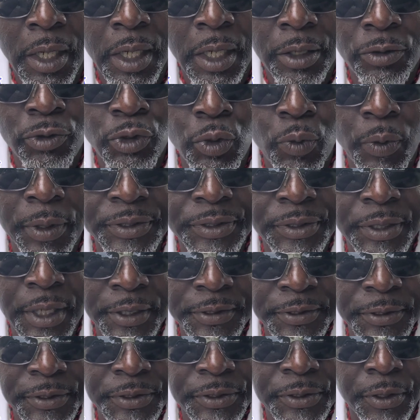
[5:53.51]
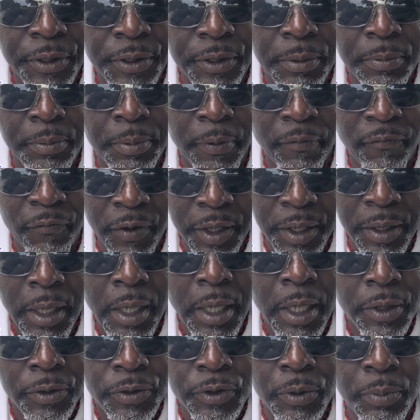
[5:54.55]
and do what's necessary to prevent
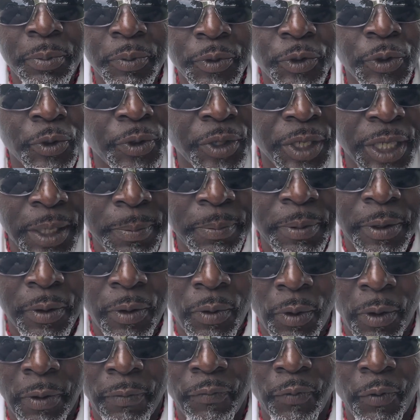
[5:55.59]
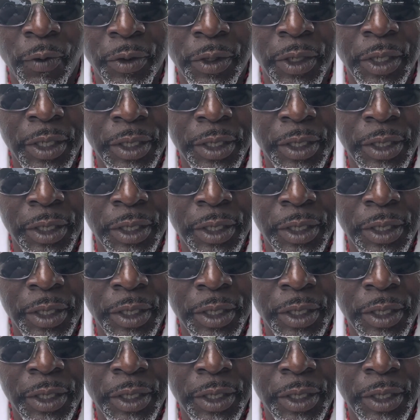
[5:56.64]
to to keep it going for you.